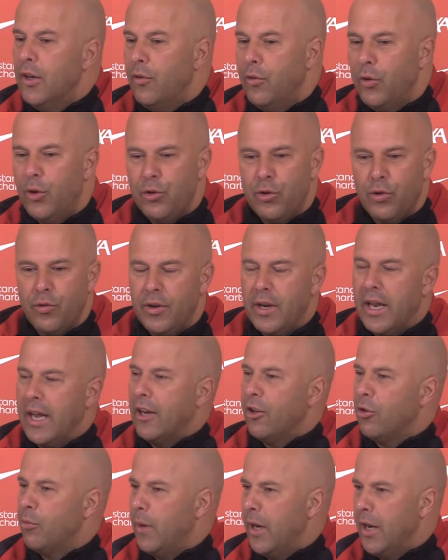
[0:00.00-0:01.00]
Virgil van
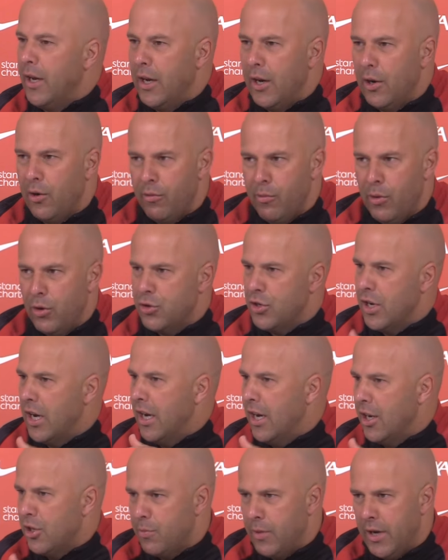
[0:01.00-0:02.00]
Dijk is playing here, or Mo
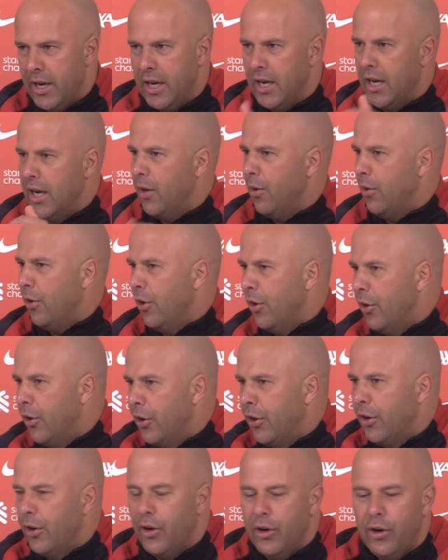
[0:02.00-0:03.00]
Salah is playing here,
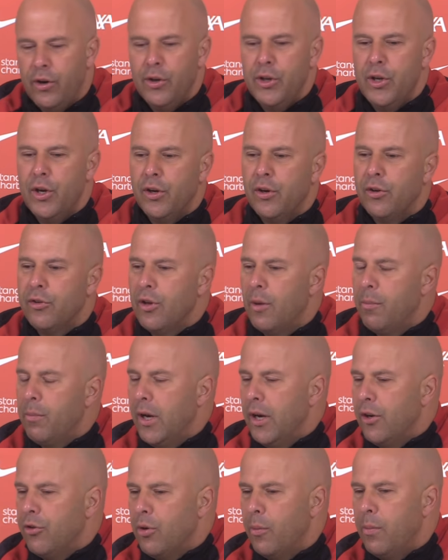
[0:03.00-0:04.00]
or all the other top
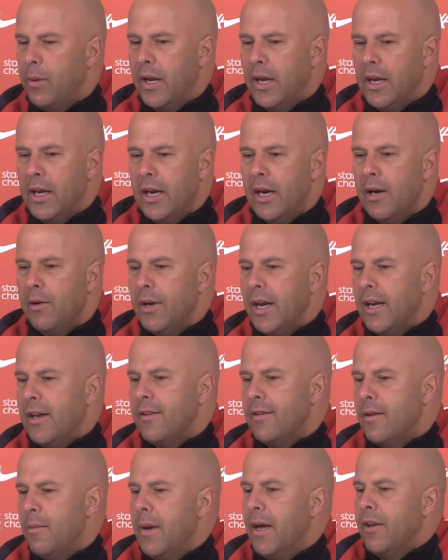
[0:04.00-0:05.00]
players are playing here, then
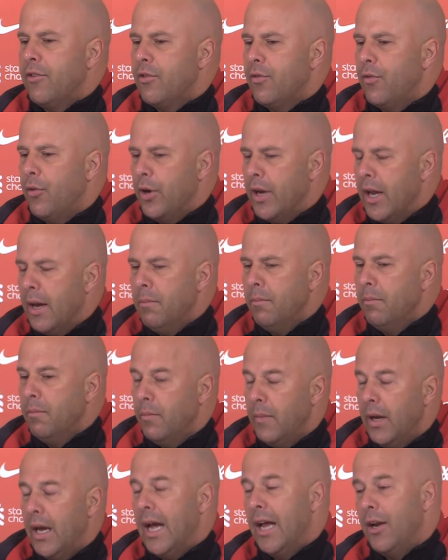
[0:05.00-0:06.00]
it's the best for them
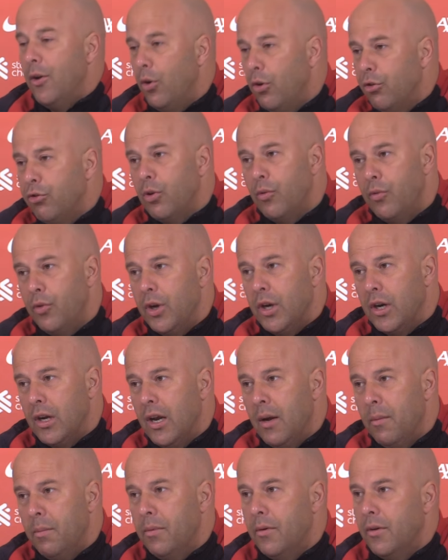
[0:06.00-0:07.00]
and also for the
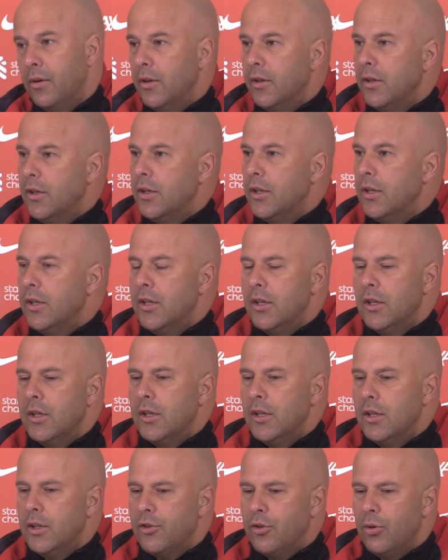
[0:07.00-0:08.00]
club
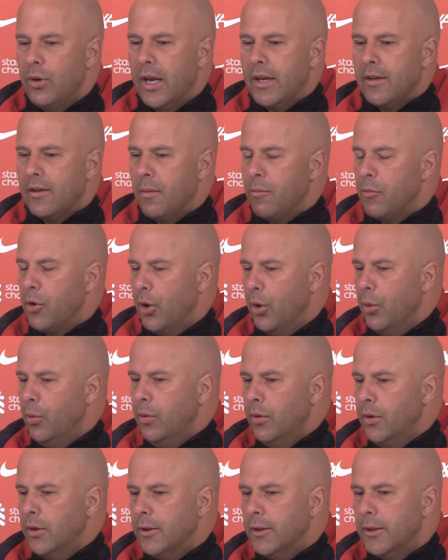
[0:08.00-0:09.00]
to let them
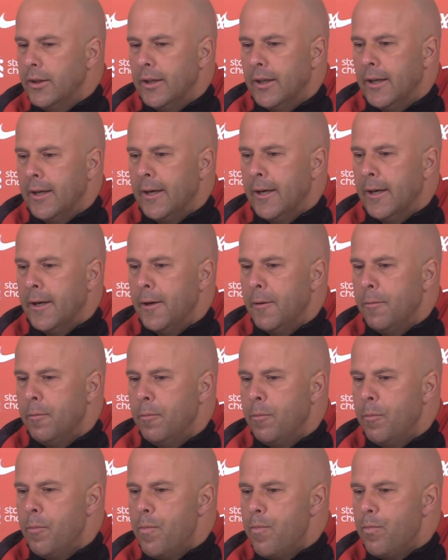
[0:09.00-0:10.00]
go.
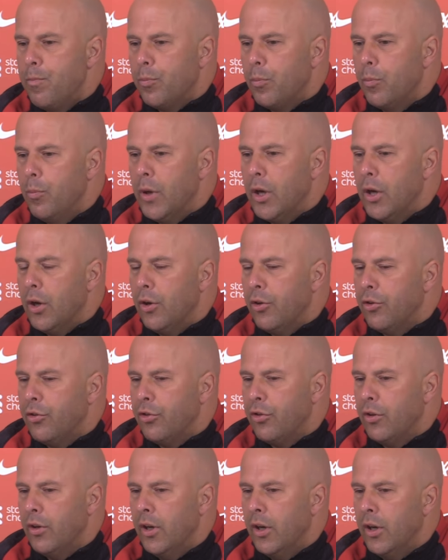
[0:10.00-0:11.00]
Um,
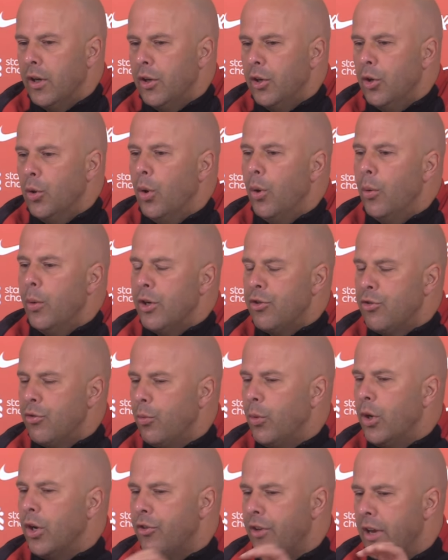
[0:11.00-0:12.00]
because uh, you always
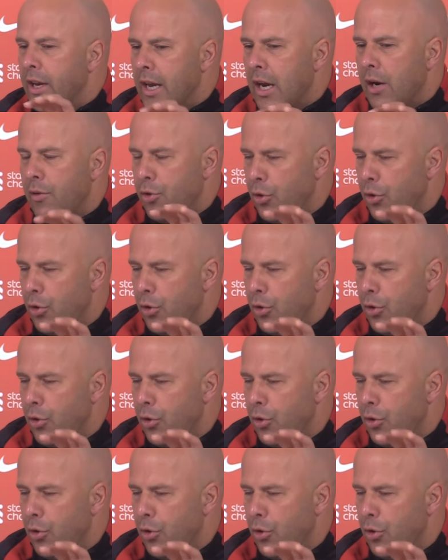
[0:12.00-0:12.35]
want to take care of